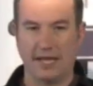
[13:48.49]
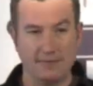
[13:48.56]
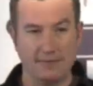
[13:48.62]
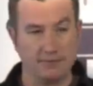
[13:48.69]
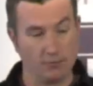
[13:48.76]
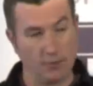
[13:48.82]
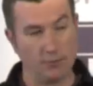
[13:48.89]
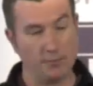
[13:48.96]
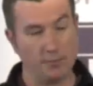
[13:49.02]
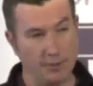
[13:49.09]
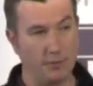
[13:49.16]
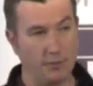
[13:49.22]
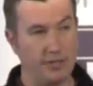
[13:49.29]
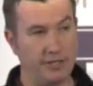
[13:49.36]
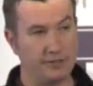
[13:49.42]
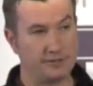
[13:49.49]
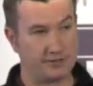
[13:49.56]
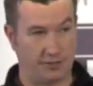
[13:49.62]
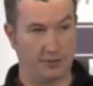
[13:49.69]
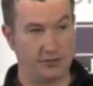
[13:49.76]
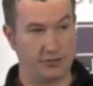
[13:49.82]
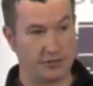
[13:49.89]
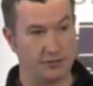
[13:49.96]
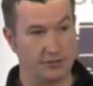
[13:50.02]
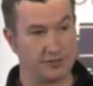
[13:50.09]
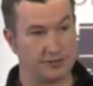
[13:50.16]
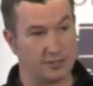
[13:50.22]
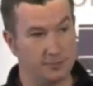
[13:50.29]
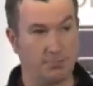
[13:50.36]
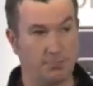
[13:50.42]
even when we're building
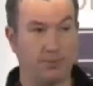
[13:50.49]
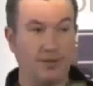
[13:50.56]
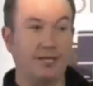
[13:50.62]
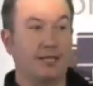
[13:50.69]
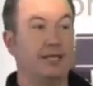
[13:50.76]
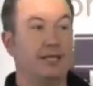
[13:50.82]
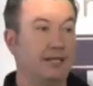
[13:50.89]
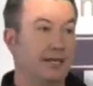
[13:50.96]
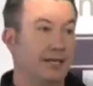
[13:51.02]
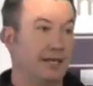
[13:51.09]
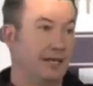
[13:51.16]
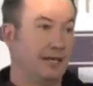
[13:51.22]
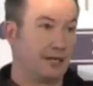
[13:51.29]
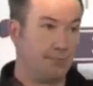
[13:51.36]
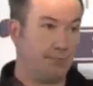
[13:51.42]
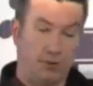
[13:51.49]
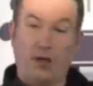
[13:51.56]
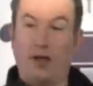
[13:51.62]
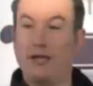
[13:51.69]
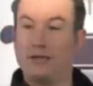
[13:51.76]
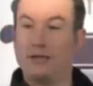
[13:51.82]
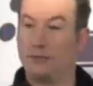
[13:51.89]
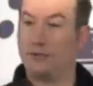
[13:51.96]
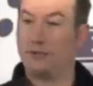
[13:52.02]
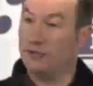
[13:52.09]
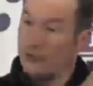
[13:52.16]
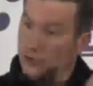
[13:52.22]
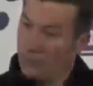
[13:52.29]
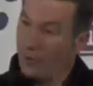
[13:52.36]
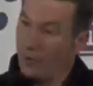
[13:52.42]
solutions completely compliant with the
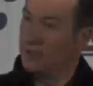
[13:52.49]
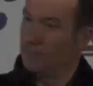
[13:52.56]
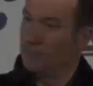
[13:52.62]
new way